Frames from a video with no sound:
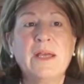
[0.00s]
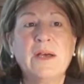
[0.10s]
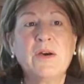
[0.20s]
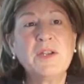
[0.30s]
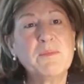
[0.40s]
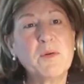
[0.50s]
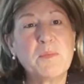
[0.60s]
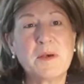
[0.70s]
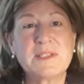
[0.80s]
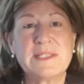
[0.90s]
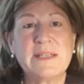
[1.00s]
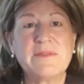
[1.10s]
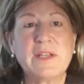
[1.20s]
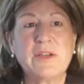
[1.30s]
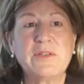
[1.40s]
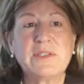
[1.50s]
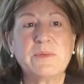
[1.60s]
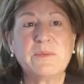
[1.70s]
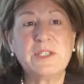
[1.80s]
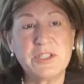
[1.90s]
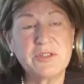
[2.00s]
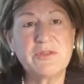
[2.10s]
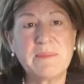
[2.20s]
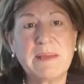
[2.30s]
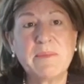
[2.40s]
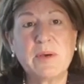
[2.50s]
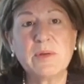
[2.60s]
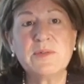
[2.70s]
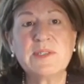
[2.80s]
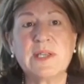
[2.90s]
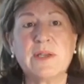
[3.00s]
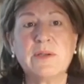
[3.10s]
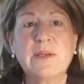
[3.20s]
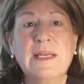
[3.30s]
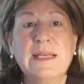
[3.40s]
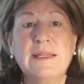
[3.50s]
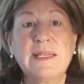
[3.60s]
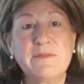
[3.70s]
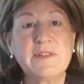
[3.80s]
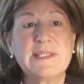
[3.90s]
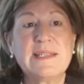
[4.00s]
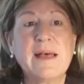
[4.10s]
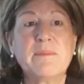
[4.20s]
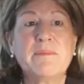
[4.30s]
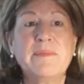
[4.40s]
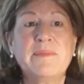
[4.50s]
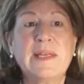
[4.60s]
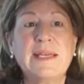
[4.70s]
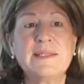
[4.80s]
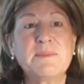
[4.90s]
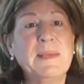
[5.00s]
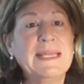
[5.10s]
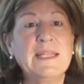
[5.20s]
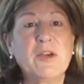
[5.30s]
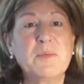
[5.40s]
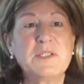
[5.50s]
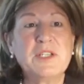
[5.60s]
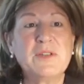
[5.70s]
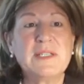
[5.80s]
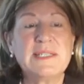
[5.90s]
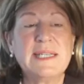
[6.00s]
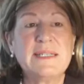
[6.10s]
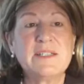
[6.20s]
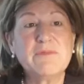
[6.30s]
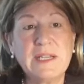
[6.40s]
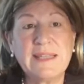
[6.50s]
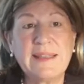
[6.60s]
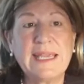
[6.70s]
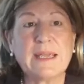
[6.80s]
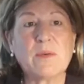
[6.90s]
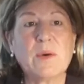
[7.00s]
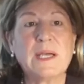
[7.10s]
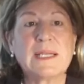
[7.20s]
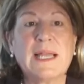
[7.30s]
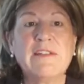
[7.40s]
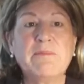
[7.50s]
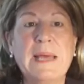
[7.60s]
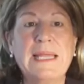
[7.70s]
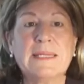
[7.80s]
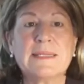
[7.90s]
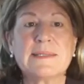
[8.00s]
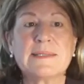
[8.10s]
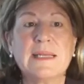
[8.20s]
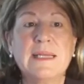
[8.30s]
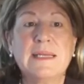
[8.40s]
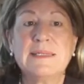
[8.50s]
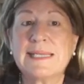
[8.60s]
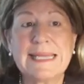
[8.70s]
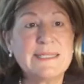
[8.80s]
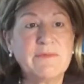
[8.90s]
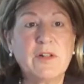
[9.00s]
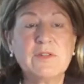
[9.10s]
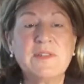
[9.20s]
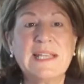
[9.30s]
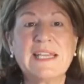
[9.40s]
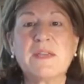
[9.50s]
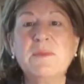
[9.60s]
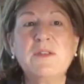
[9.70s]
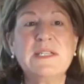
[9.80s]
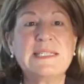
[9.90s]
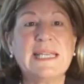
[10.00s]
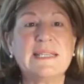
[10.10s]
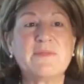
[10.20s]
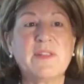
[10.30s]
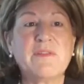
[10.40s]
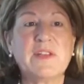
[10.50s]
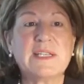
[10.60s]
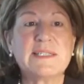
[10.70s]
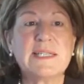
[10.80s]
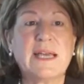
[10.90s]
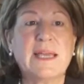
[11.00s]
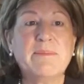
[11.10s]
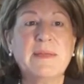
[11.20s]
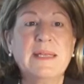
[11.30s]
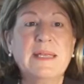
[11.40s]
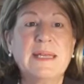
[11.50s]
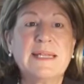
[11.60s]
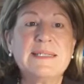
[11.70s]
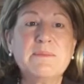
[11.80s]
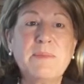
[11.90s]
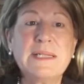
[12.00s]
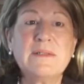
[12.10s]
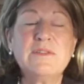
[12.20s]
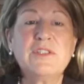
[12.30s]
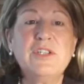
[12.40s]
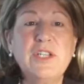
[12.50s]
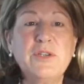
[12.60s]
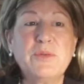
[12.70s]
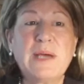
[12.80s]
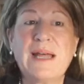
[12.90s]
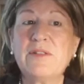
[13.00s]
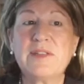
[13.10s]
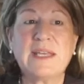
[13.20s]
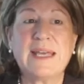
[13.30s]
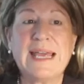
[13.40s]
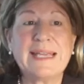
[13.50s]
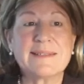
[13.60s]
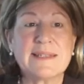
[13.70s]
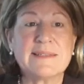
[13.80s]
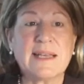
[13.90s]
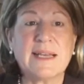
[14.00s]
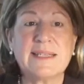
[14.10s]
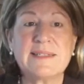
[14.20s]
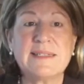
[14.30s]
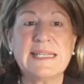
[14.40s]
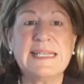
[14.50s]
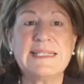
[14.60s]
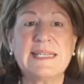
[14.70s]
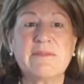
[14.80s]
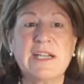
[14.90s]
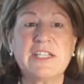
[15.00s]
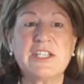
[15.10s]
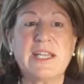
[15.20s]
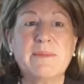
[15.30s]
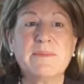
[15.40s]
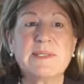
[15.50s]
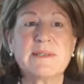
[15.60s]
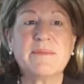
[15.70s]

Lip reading: On a more positive note, we should remember also that for some, there has been the opportunity to rethink work-life balance, to get involved in their communities for the first time, and to build new, healthier exercise and eating regimes.